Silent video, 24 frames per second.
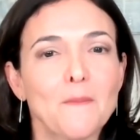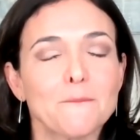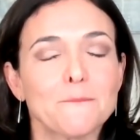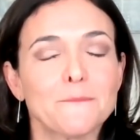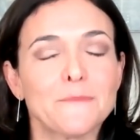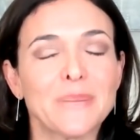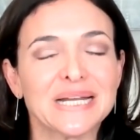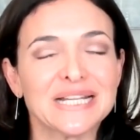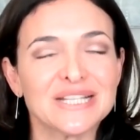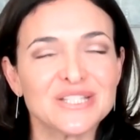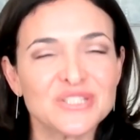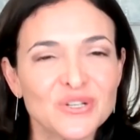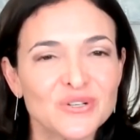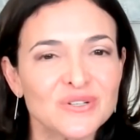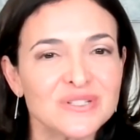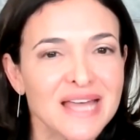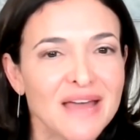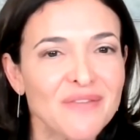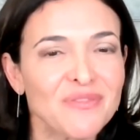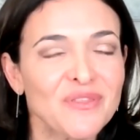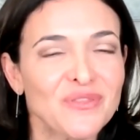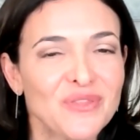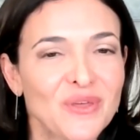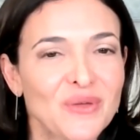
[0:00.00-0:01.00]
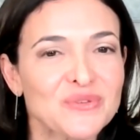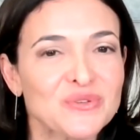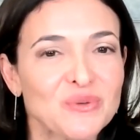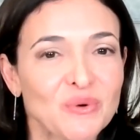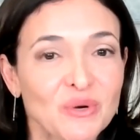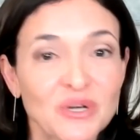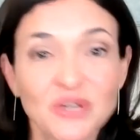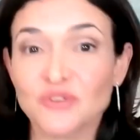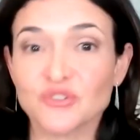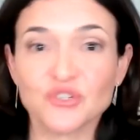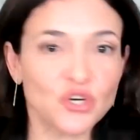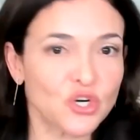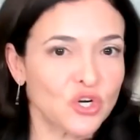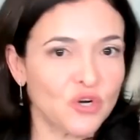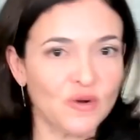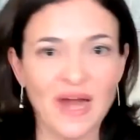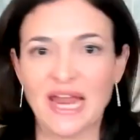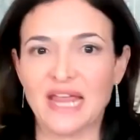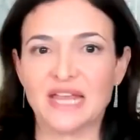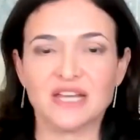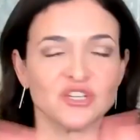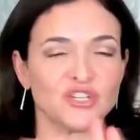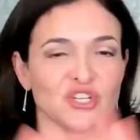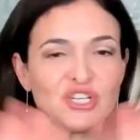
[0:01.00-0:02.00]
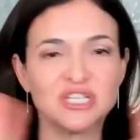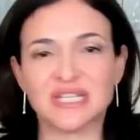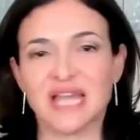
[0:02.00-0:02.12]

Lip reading: But it turns out that those orders are great and she's